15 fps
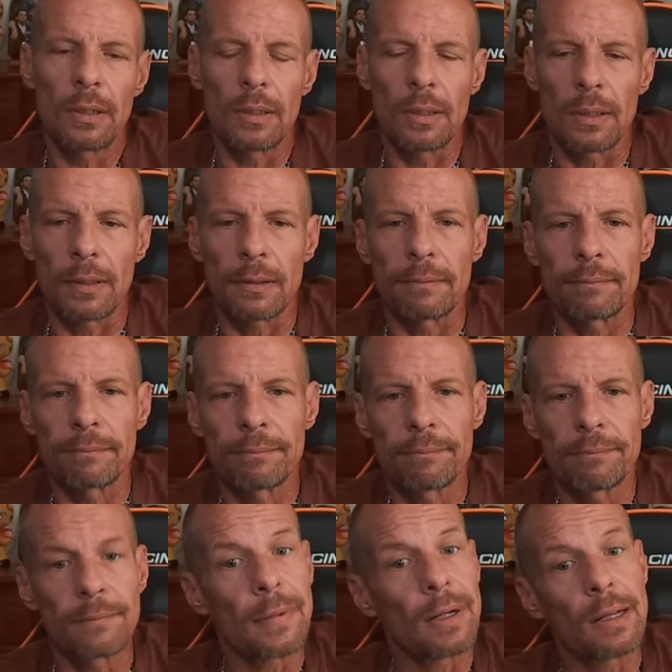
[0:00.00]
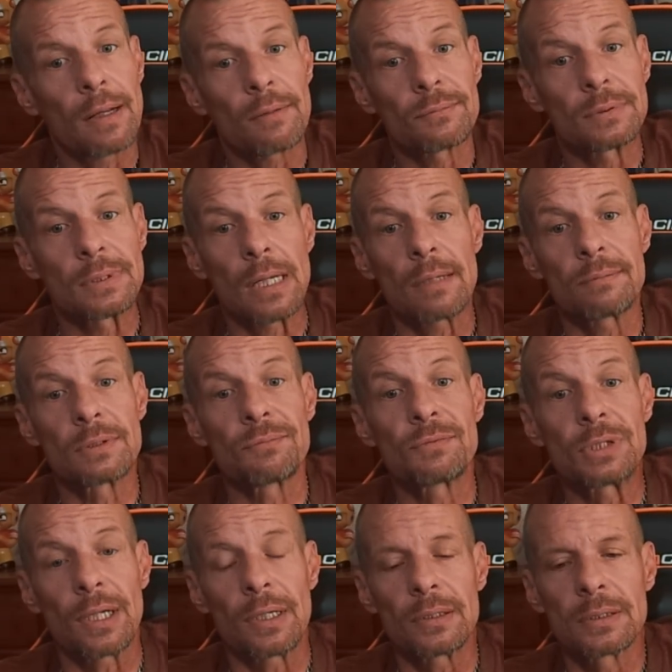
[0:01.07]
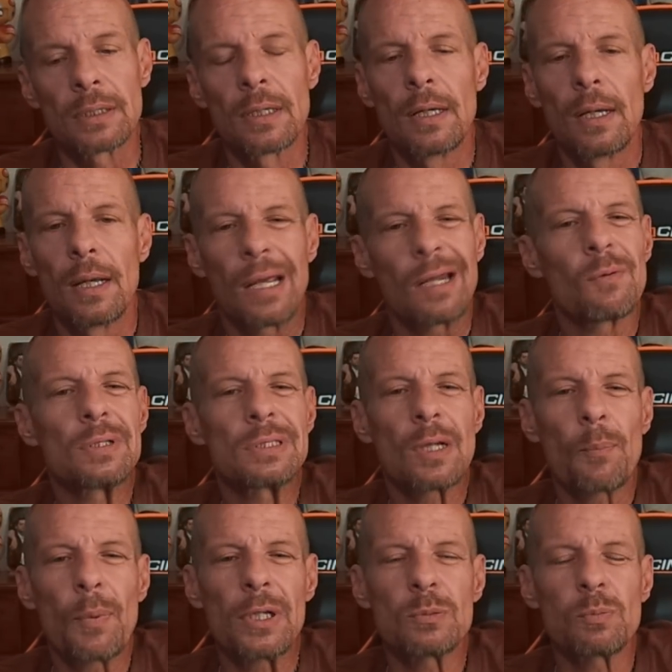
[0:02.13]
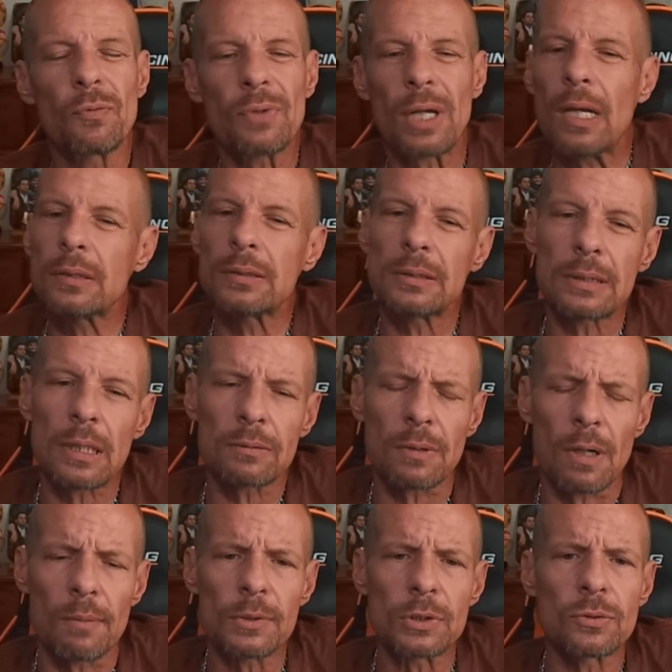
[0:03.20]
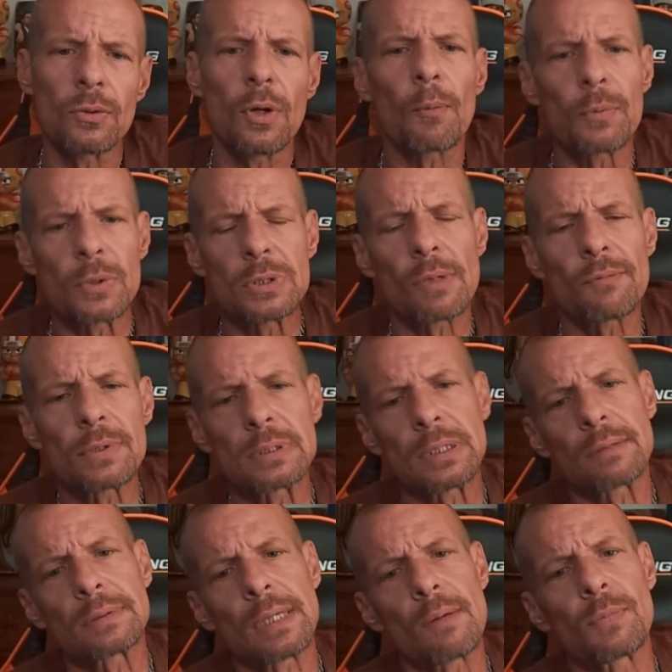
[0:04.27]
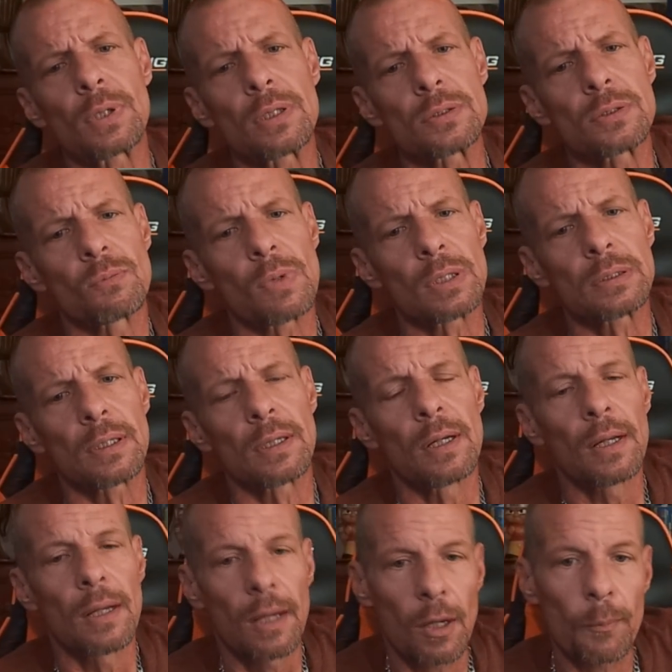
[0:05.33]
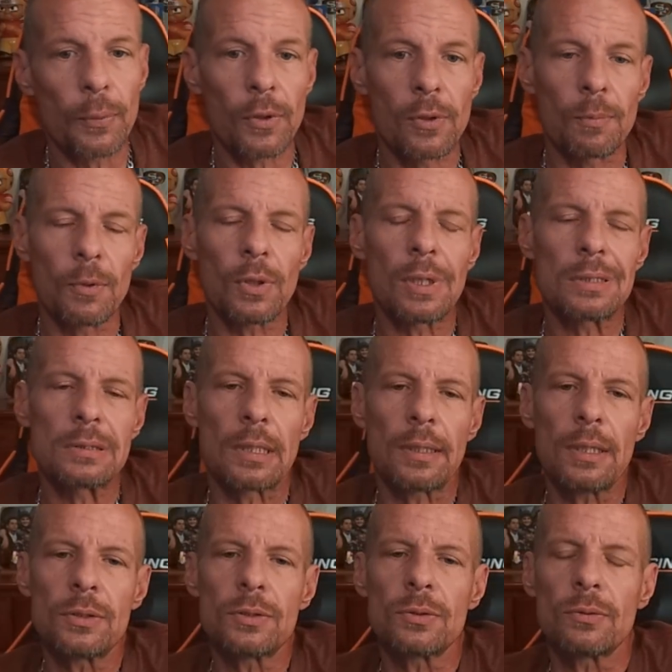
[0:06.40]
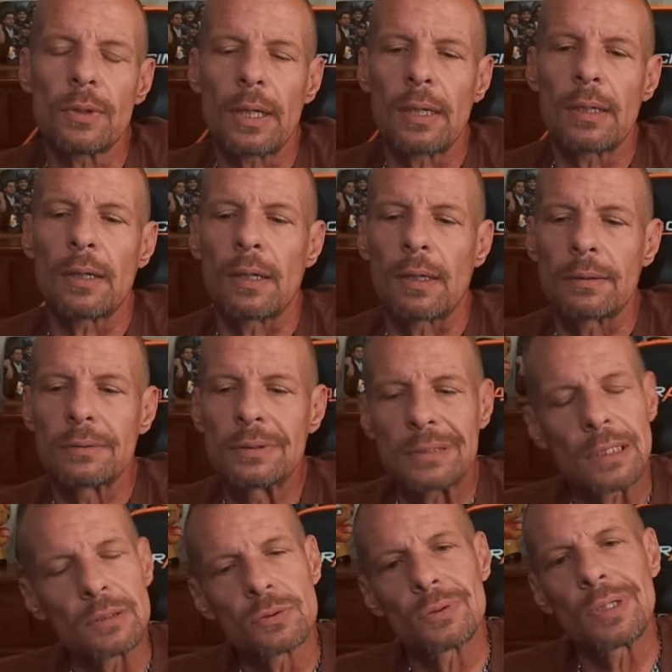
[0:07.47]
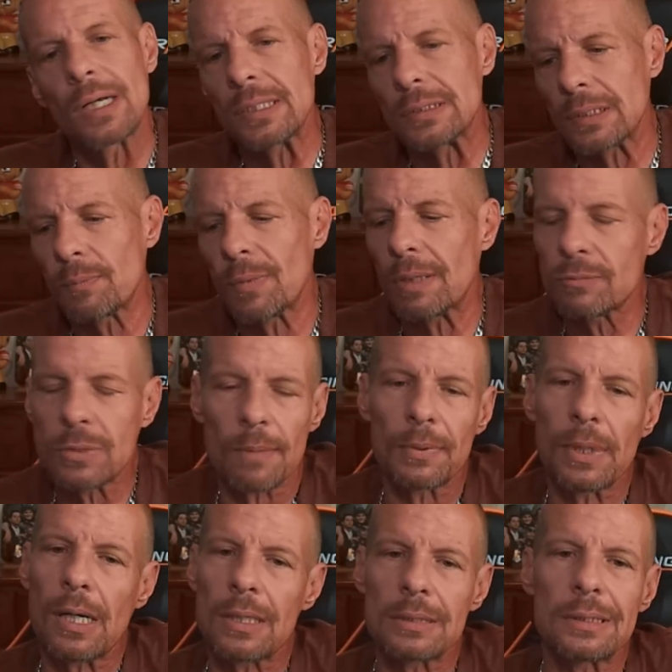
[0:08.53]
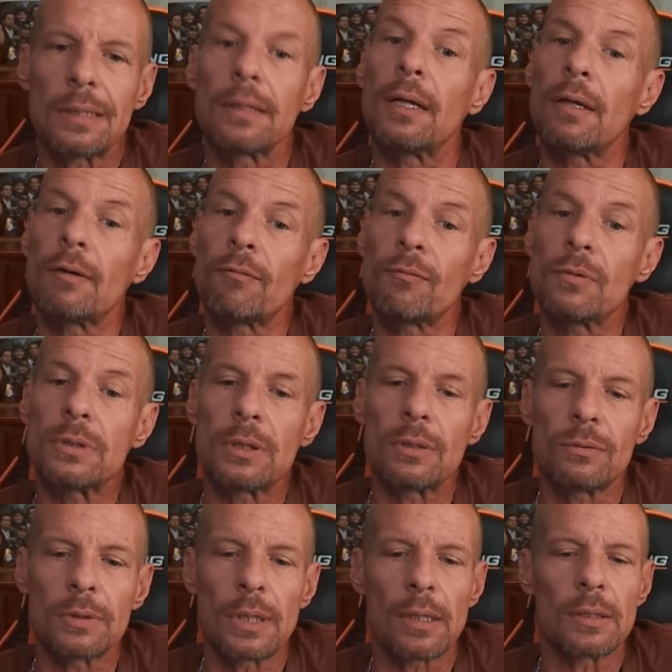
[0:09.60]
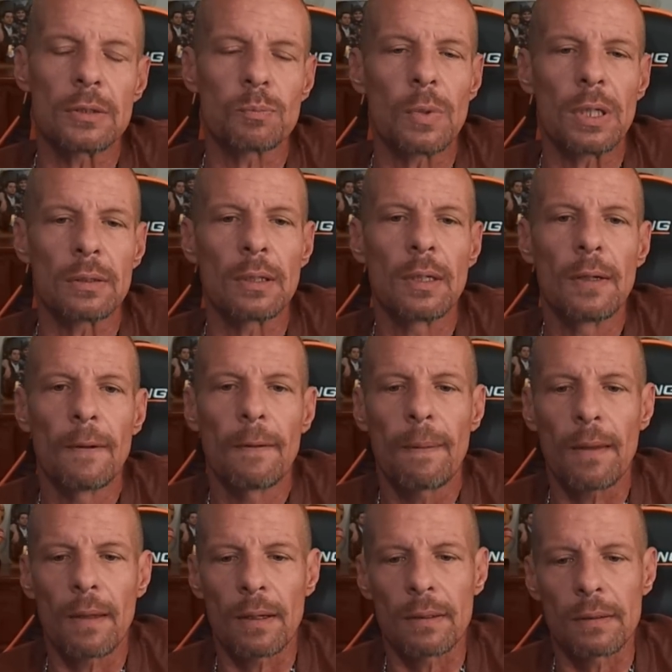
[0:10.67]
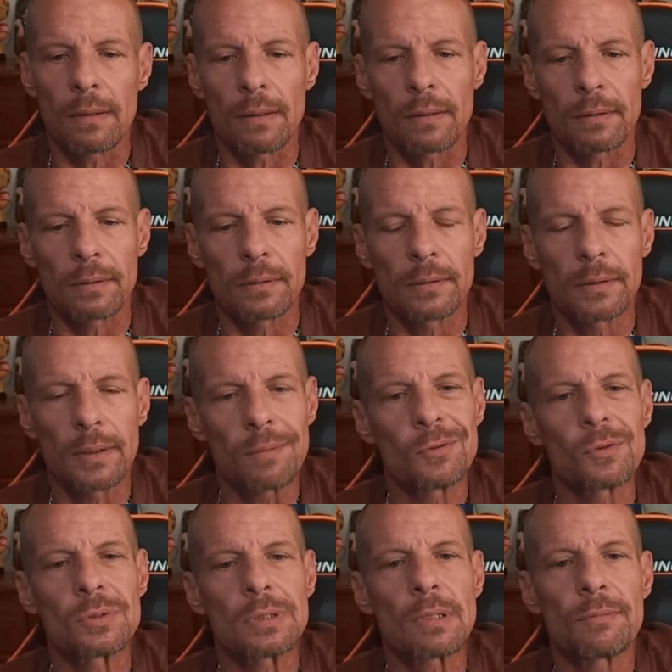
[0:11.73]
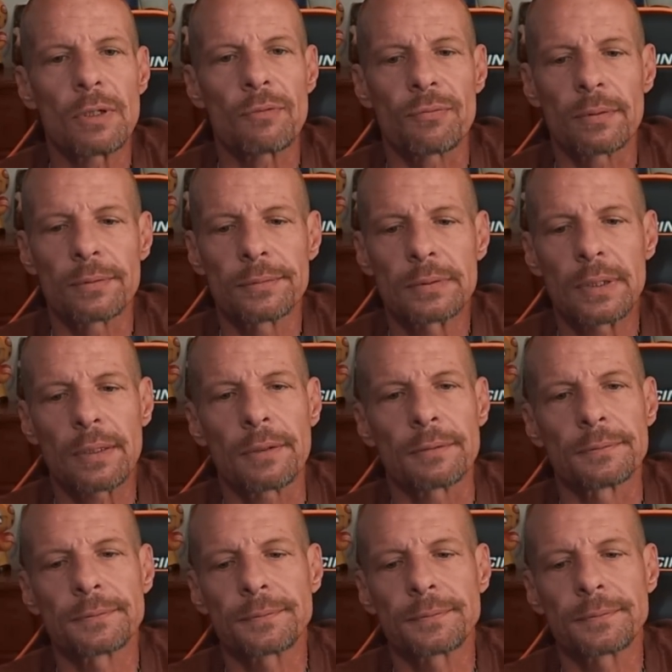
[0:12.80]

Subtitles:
times have changed. Anyways, help others move in excellence. That's what homies do. Help yourself at the same time because you're worth it. Help your community because they need you. And stay tuned. Like I said, man, I'm dropping content every single day this month, and keep doing something different. Take care.